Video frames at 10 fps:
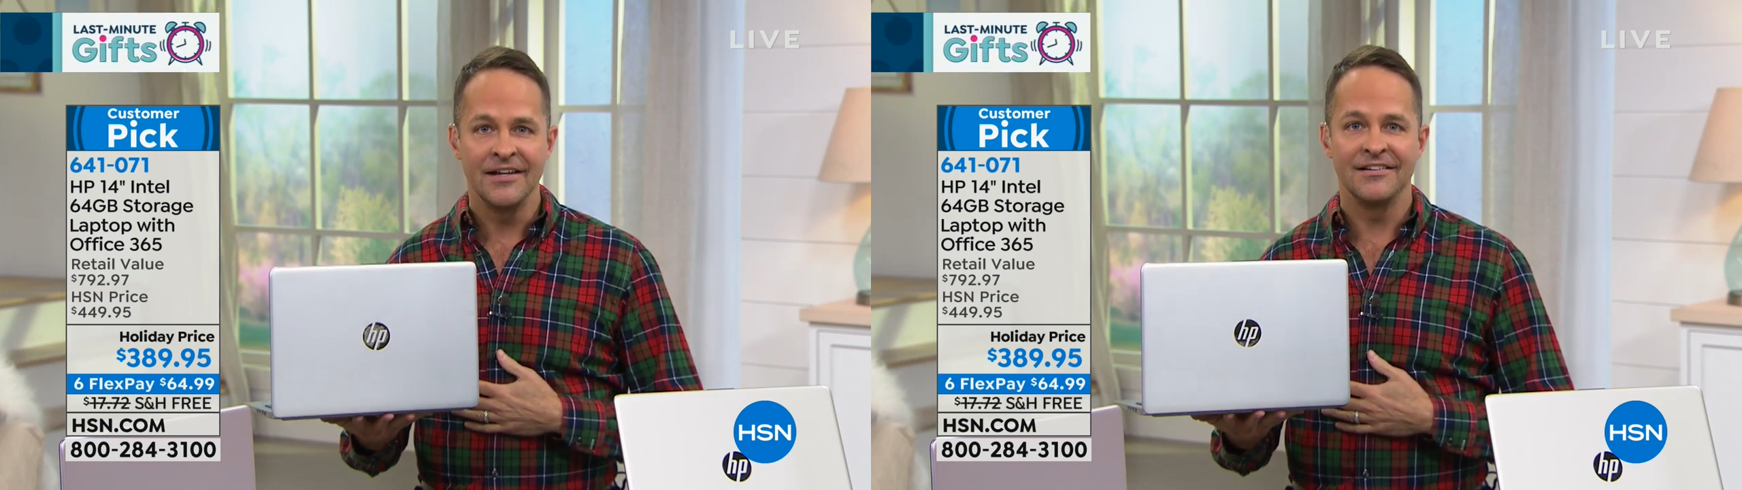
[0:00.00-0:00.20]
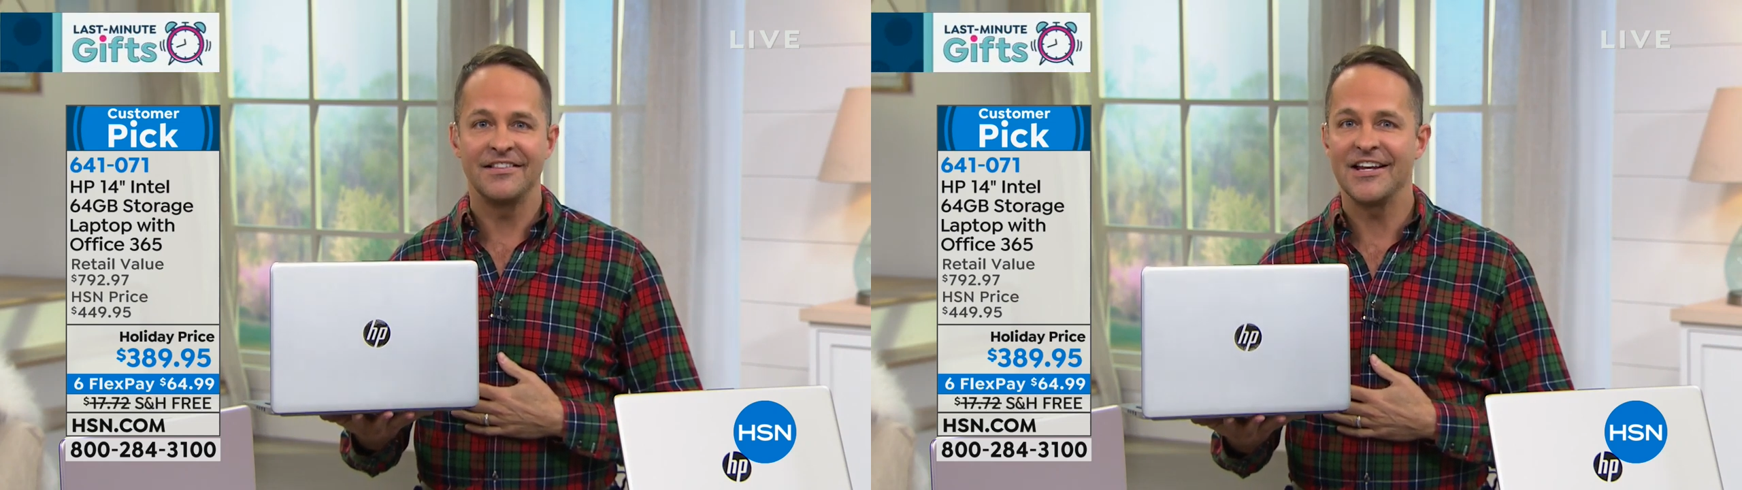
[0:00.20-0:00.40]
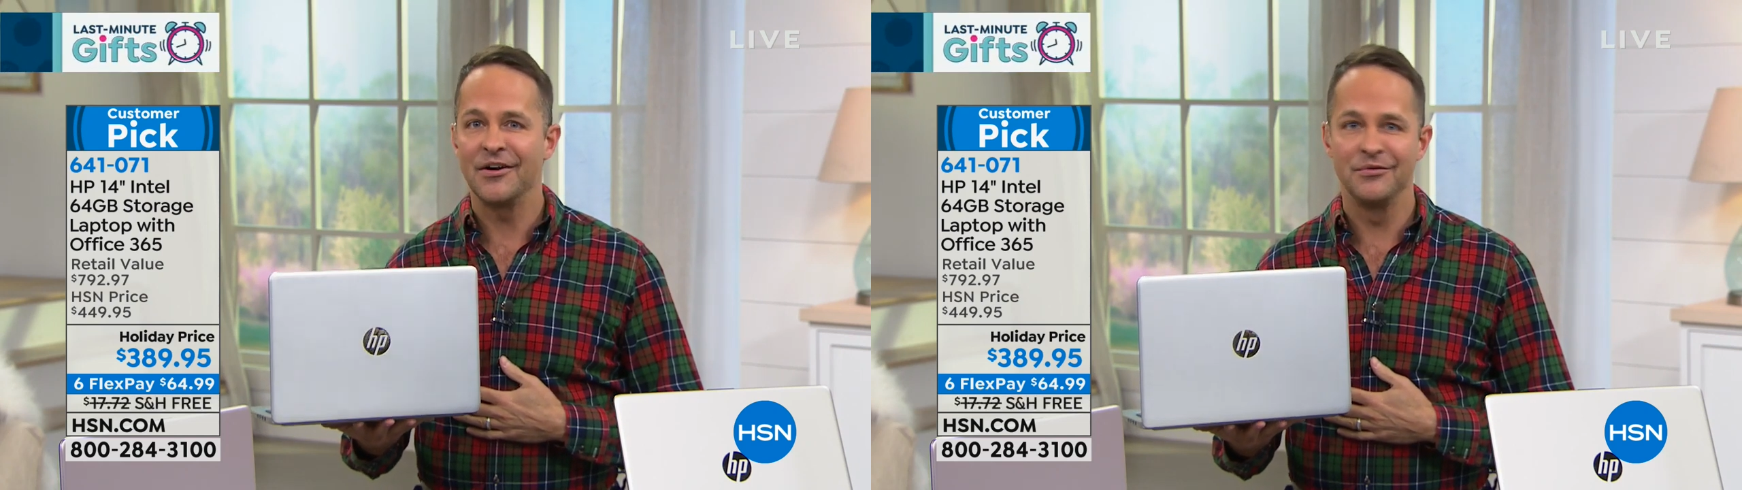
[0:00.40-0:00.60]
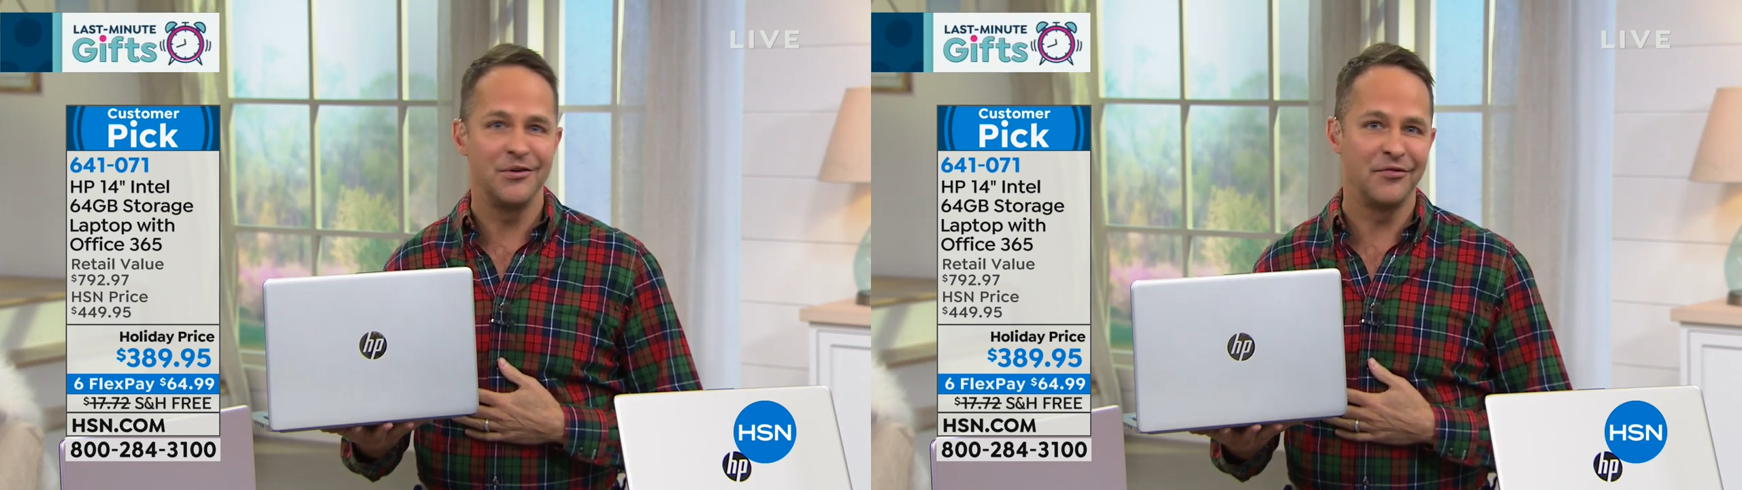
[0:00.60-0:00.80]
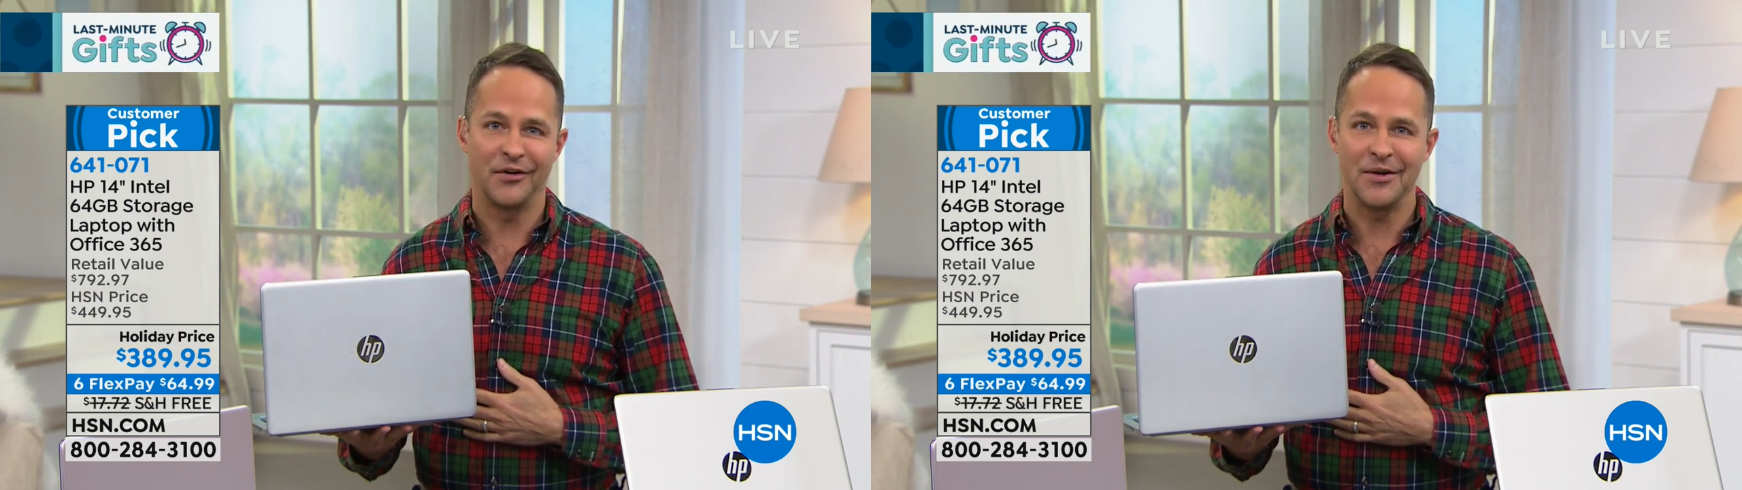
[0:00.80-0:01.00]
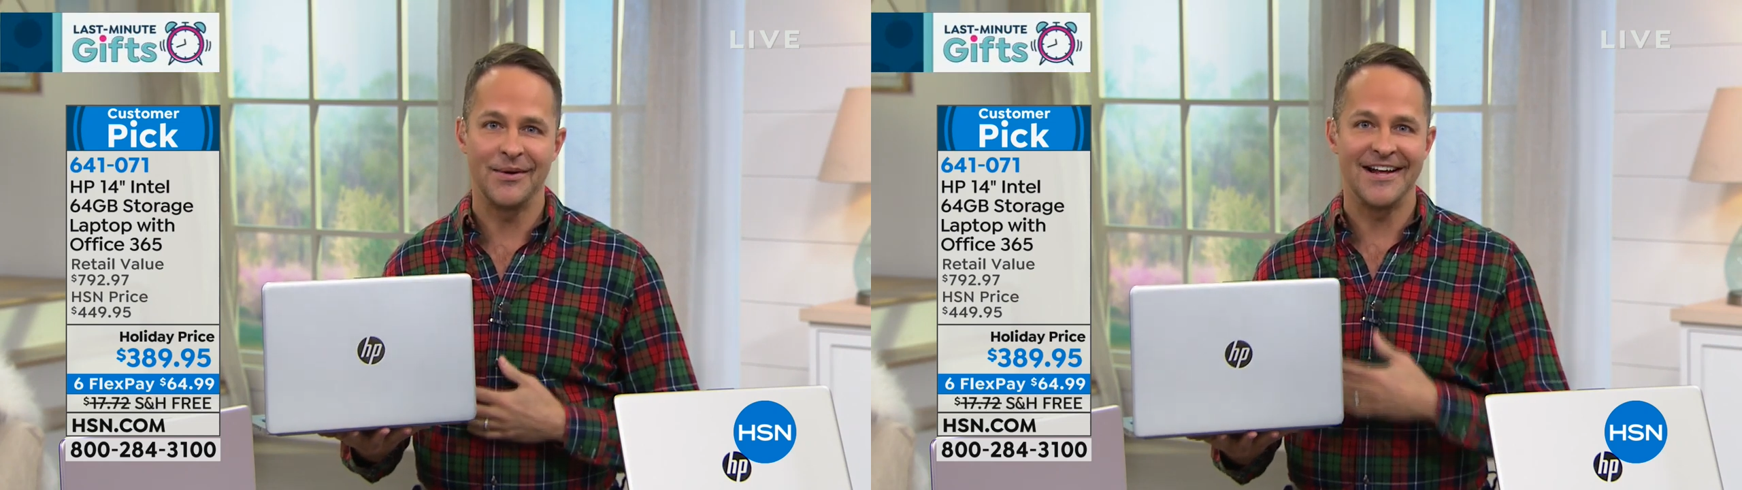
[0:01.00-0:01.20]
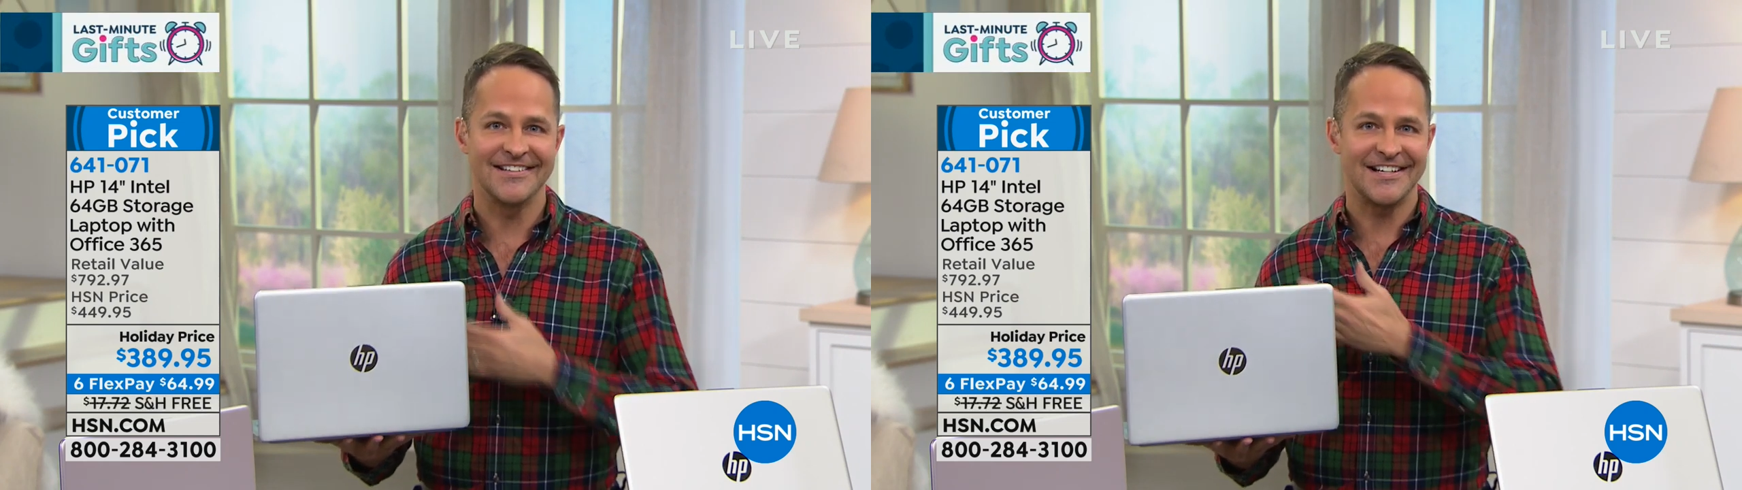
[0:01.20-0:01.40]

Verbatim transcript: that they don't do for anyone else.